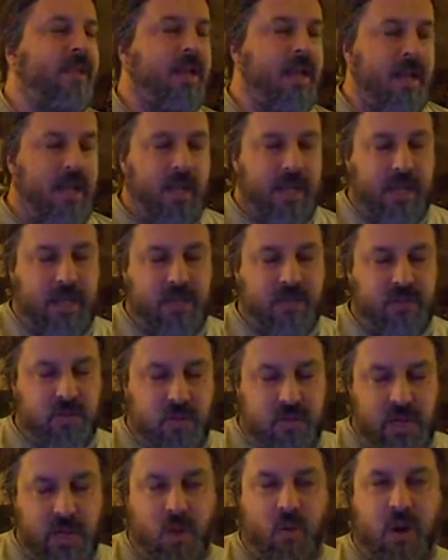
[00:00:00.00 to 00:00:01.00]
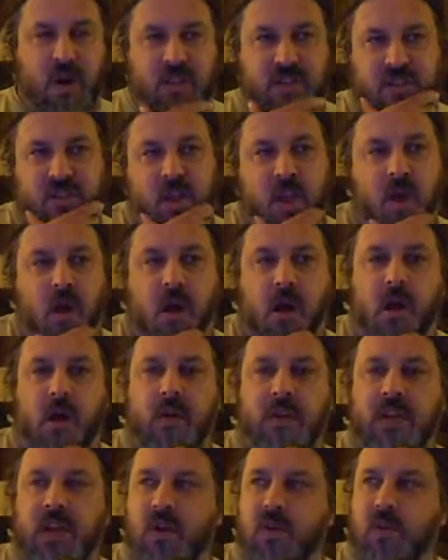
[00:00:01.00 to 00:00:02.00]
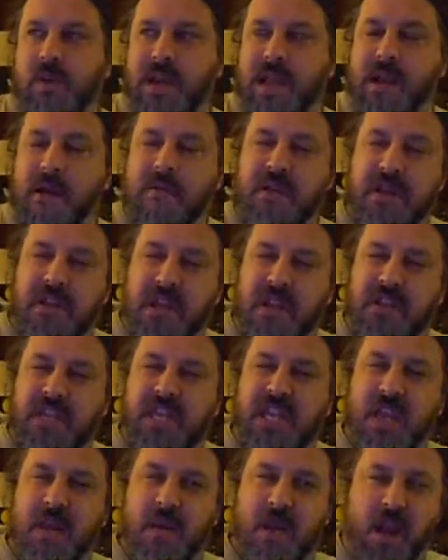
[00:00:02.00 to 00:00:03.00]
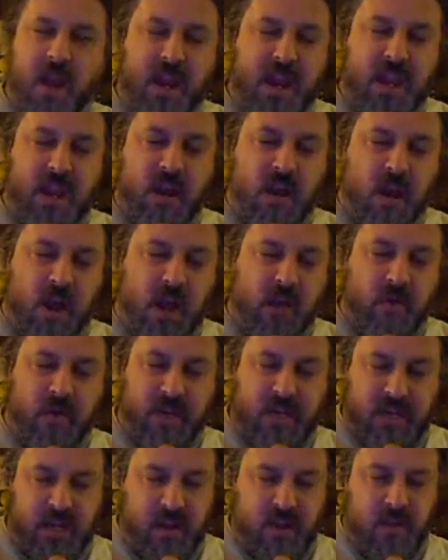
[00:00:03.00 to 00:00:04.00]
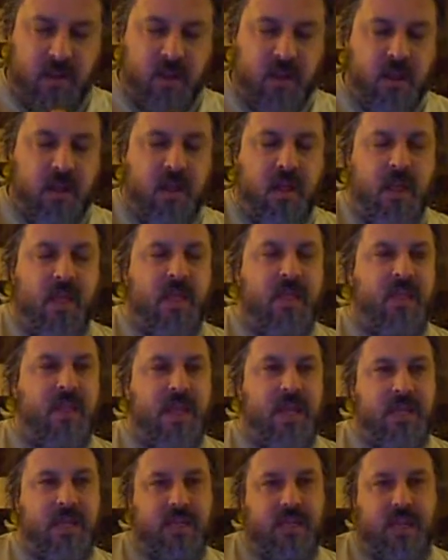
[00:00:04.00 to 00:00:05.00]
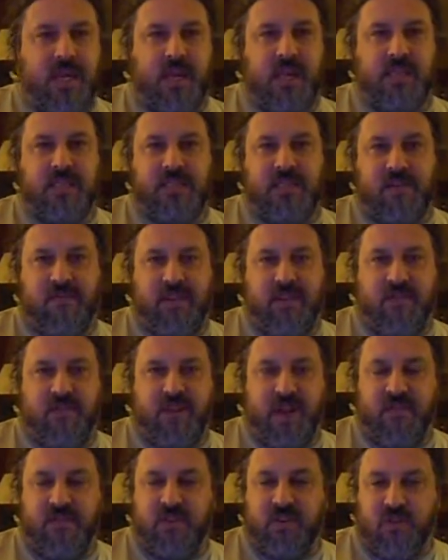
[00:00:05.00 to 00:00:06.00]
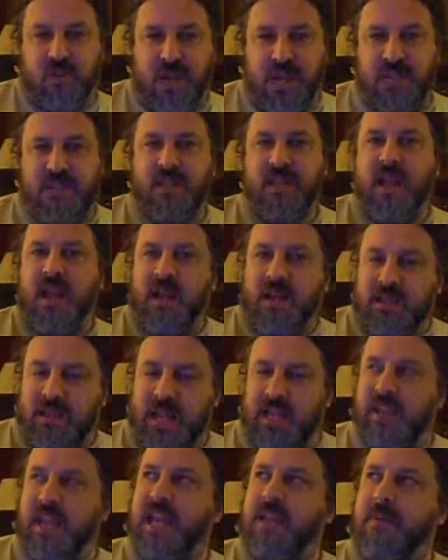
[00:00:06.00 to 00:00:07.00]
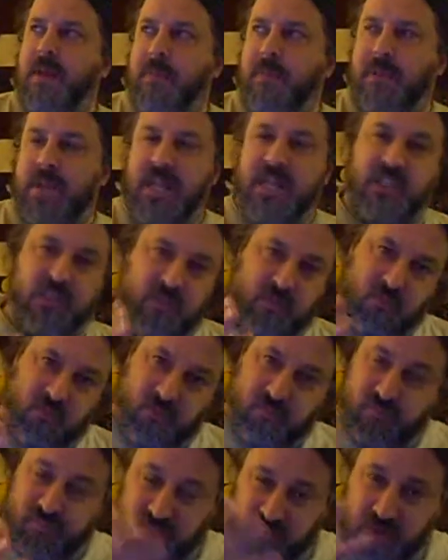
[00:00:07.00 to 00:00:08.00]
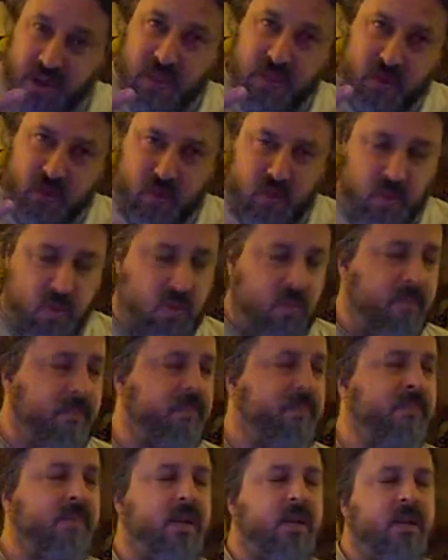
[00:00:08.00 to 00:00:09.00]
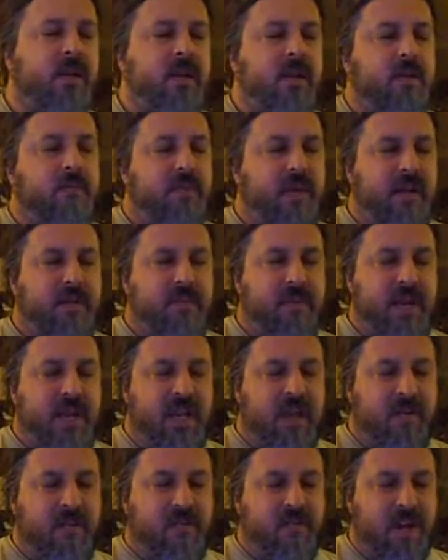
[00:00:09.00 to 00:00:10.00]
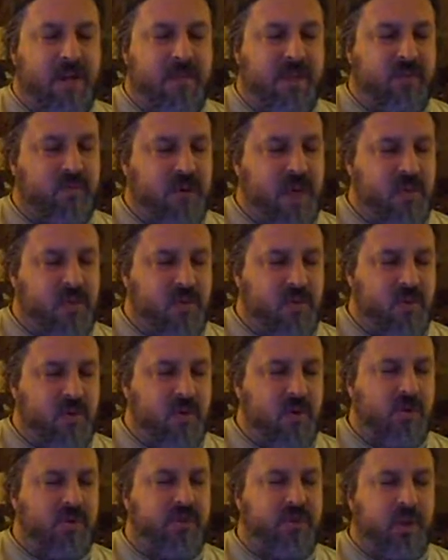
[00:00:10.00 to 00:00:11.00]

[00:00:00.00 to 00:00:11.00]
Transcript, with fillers: Uh, so in other words, all year round, it doesn't get any hotter in here than uh, 75 degrees, because I like my place rather cool. My, my air environment is rather cool.